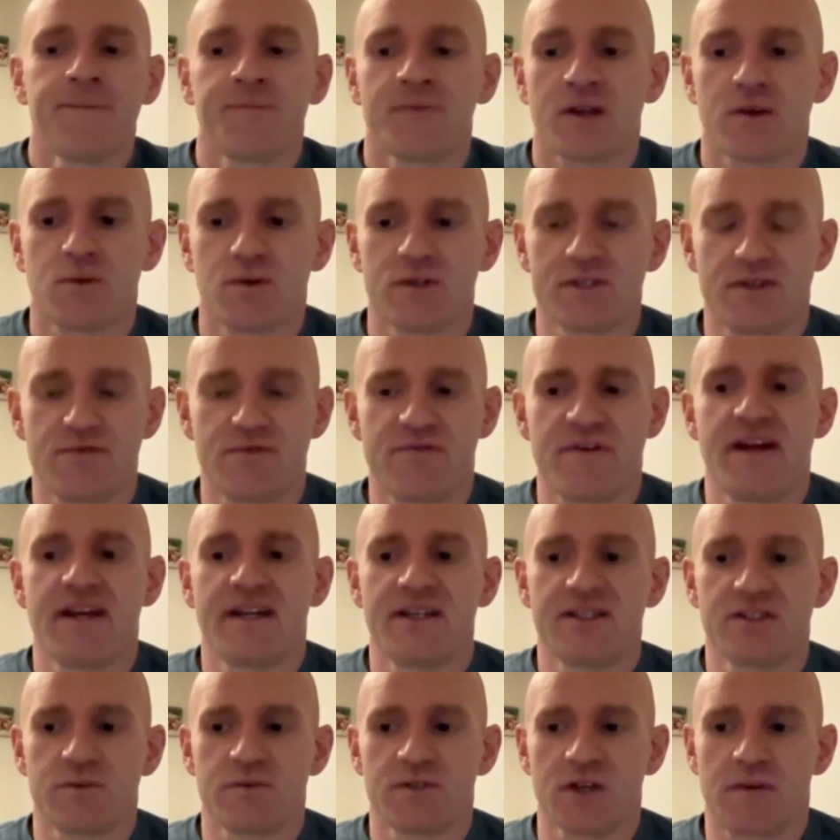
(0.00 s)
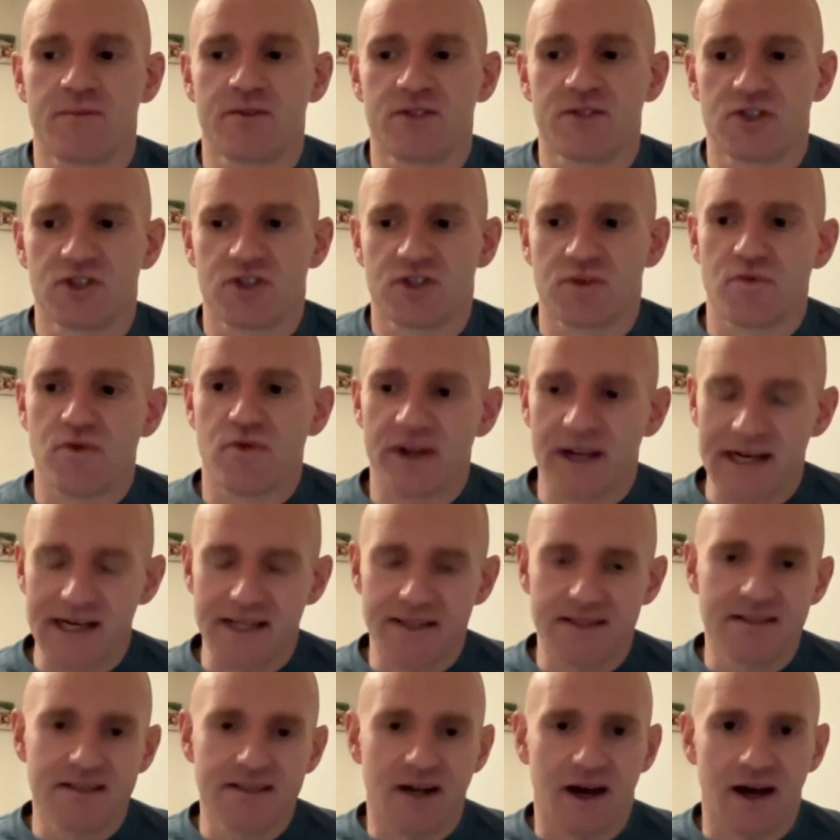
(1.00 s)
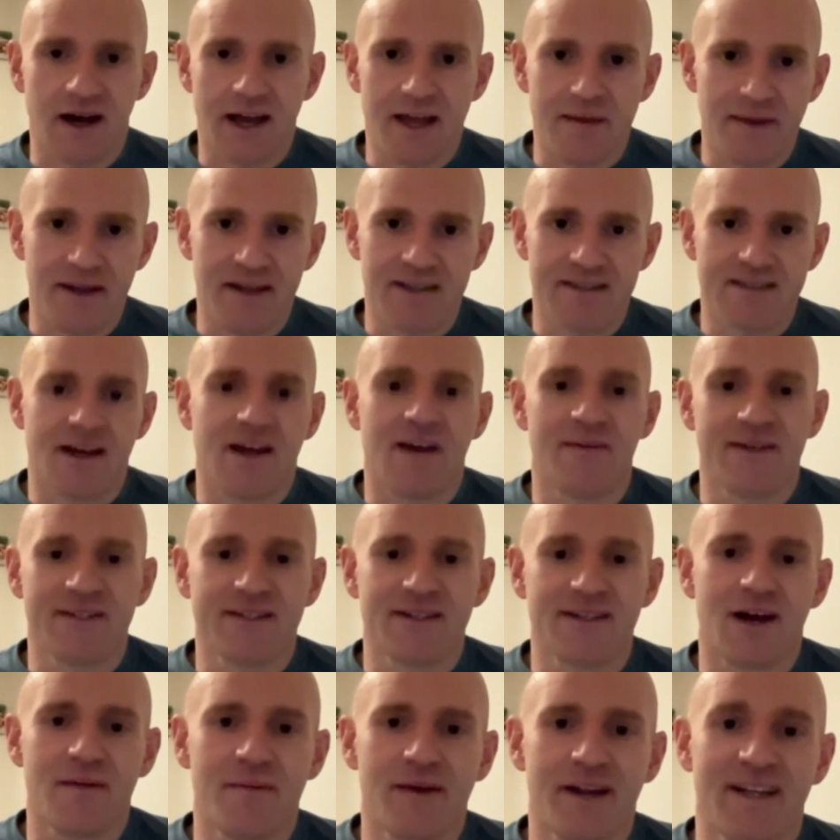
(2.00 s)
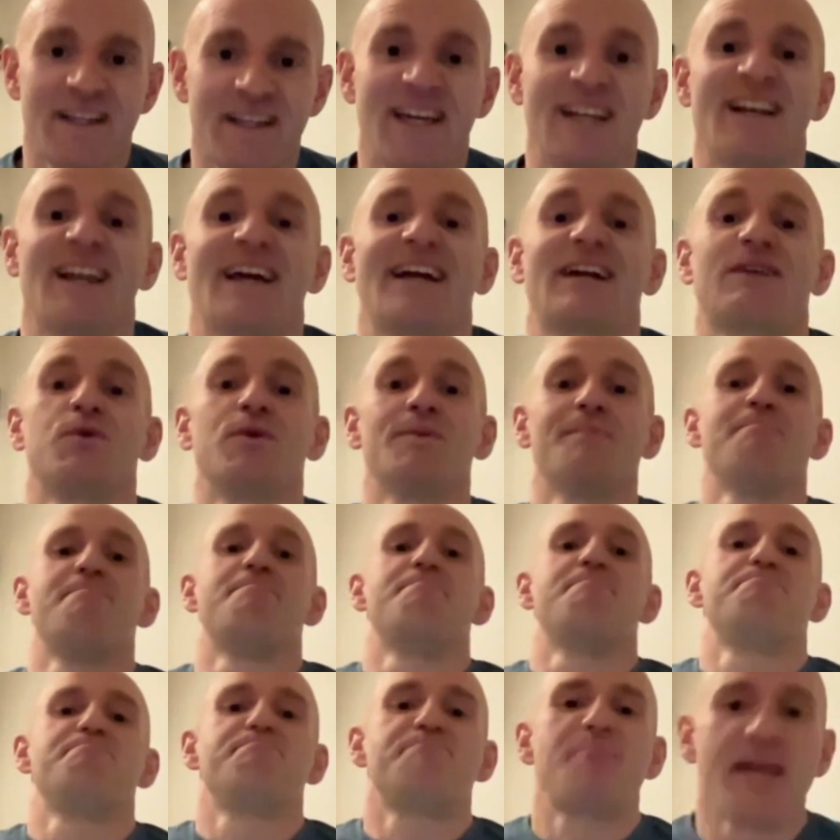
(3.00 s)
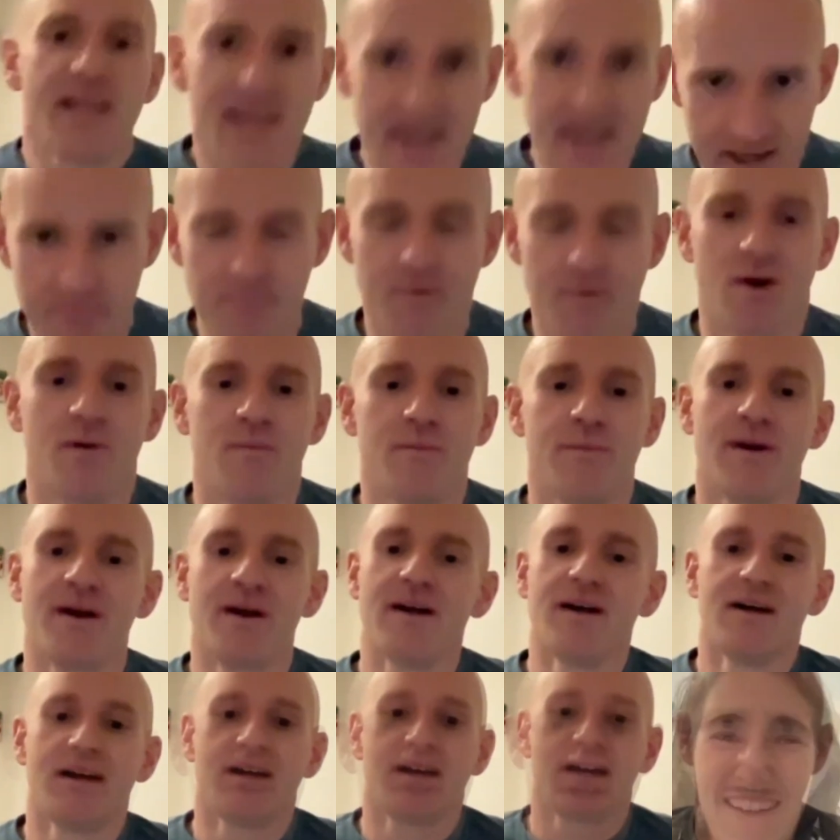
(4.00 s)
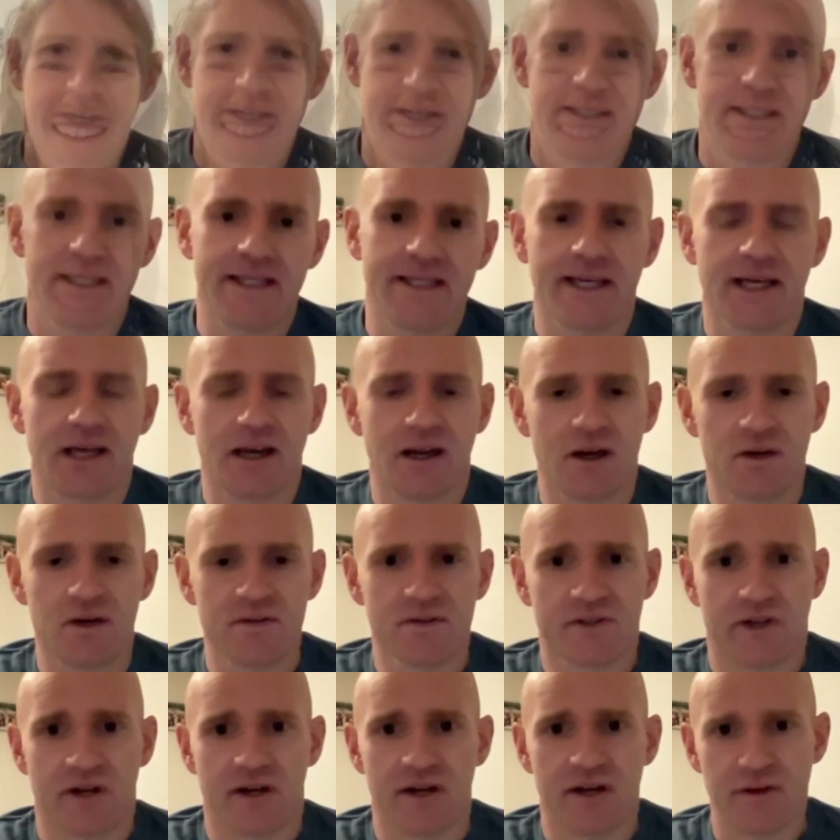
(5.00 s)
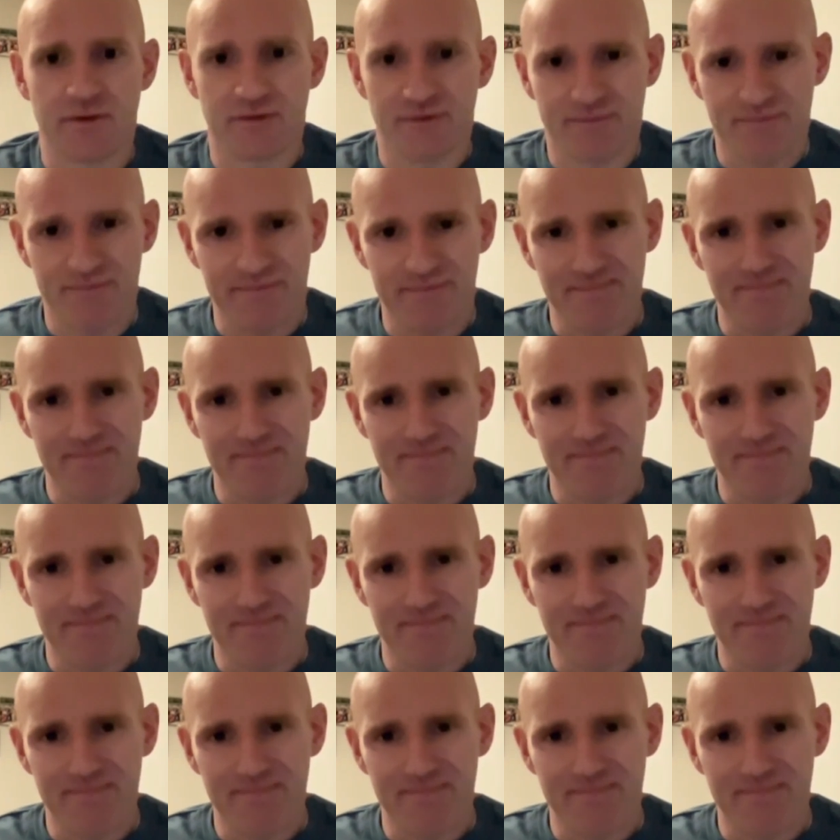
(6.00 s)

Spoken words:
Whereas a fin is sometimes it's just really timing, and then like one big pump, 90 kilos, kind of.